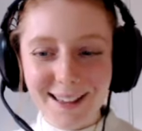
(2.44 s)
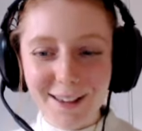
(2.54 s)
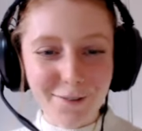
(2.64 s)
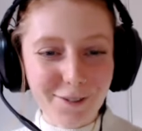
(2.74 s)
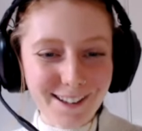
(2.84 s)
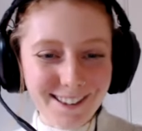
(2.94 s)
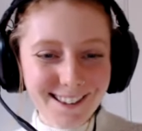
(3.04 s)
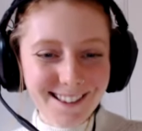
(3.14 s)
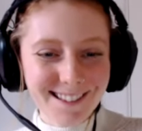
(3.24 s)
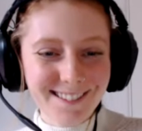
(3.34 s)
Hello,
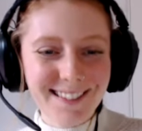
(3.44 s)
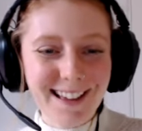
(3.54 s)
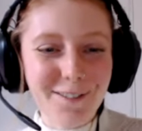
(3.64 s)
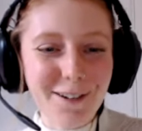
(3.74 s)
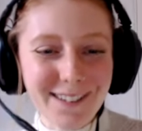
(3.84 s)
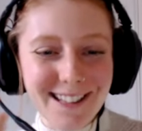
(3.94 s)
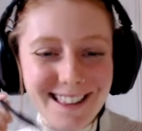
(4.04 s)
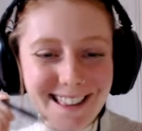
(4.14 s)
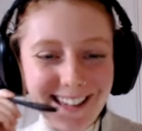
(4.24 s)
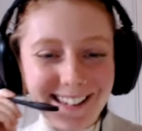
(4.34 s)
friends. How are we
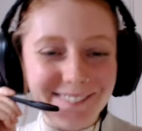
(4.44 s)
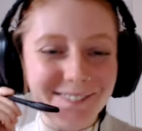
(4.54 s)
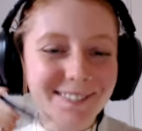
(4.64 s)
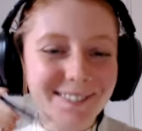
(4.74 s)
today?